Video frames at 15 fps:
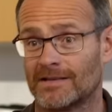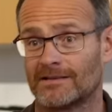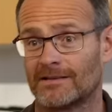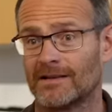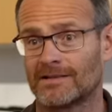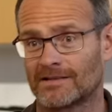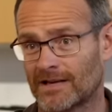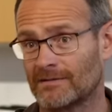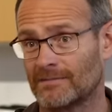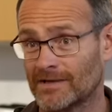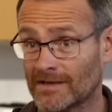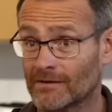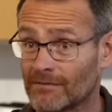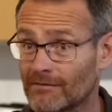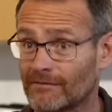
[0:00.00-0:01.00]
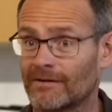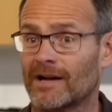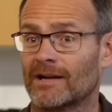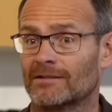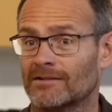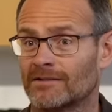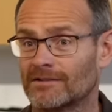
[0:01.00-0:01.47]
there's going to be different
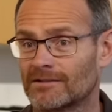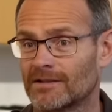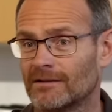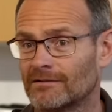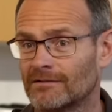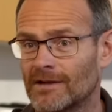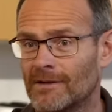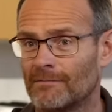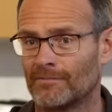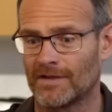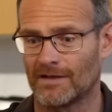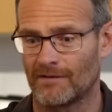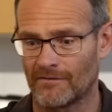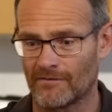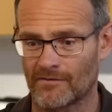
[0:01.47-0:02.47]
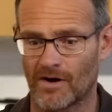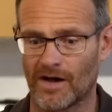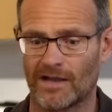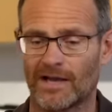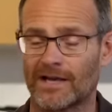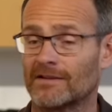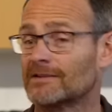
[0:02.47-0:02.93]
factors. So, you know, if you've
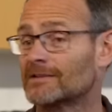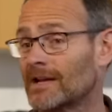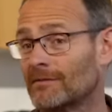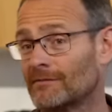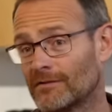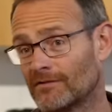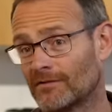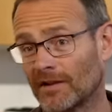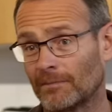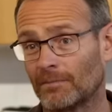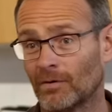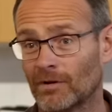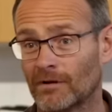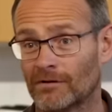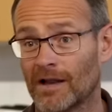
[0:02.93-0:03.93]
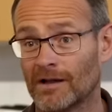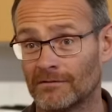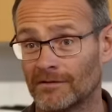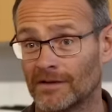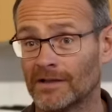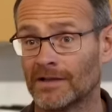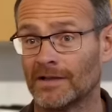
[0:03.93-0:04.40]
got a lake that's 10 foot deep all
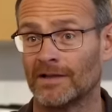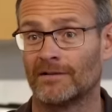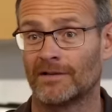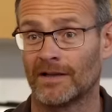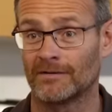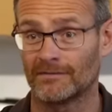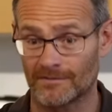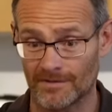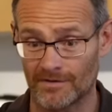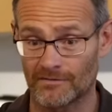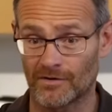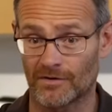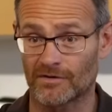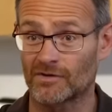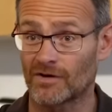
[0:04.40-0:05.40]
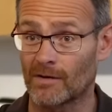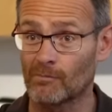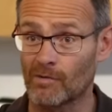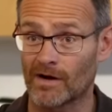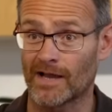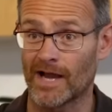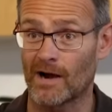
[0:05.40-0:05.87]
over, then you've got to try and
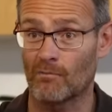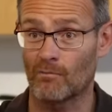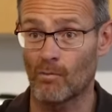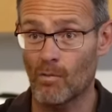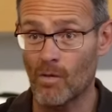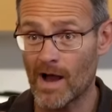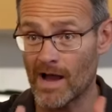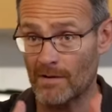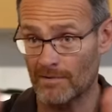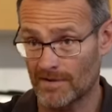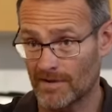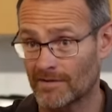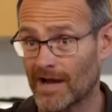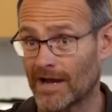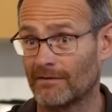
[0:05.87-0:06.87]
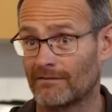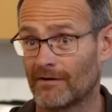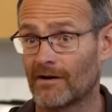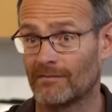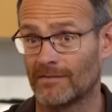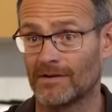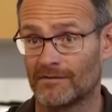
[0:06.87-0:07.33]
work out where within that
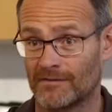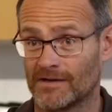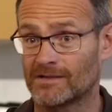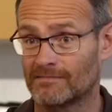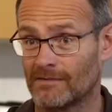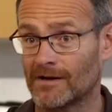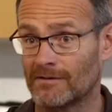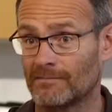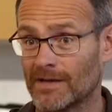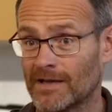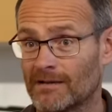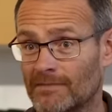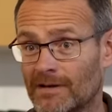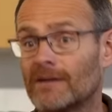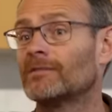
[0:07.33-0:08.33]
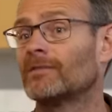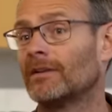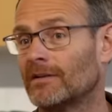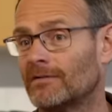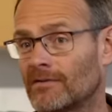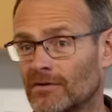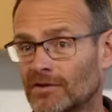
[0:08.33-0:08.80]
environment the fish might be. But it's
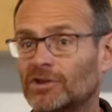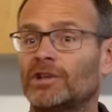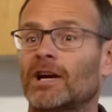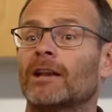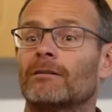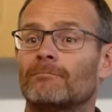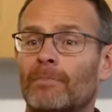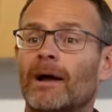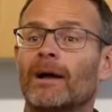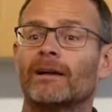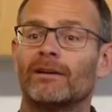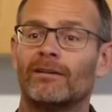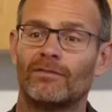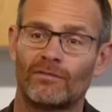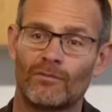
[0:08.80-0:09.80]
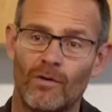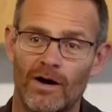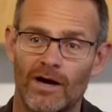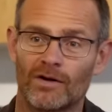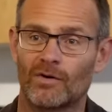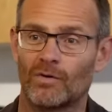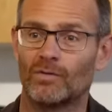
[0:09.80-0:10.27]
certainly, if you've got shallow bays,
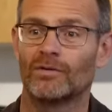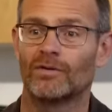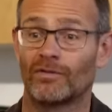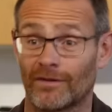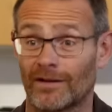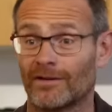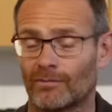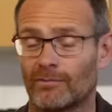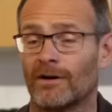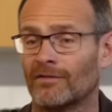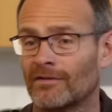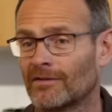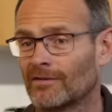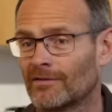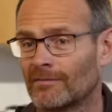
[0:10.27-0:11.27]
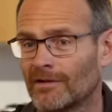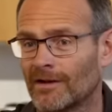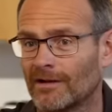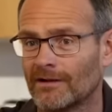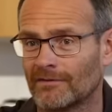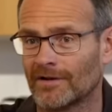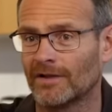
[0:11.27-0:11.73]
quiet corners, then it's worth, you
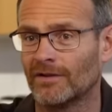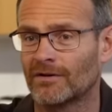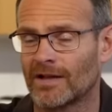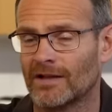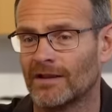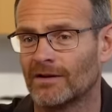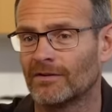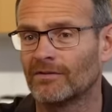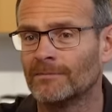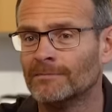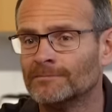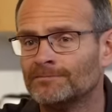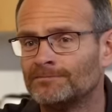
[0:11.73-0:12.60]
know, having a look in those.